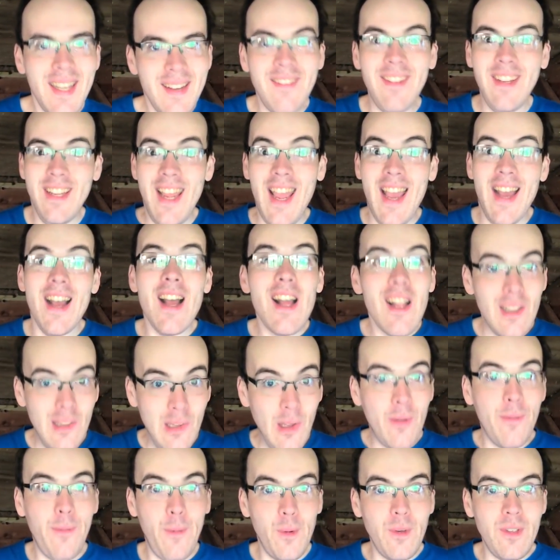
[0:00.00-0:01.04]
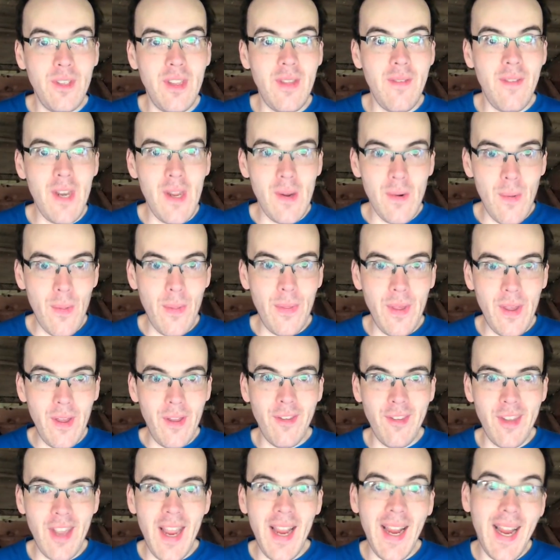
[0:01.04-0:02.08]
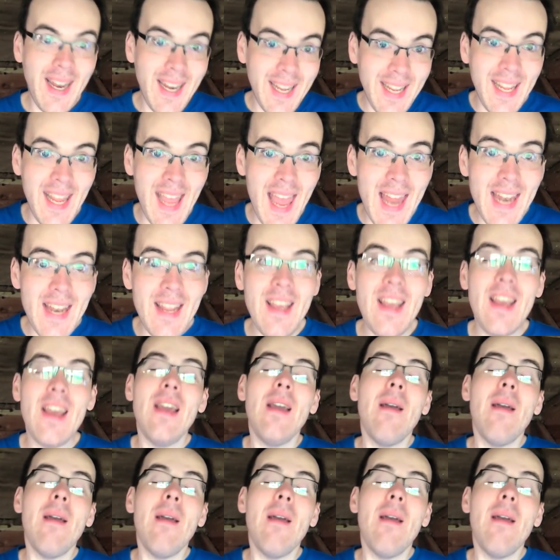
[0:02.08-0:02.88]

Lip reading: But yeah, look forward to the video on Thursday, and again,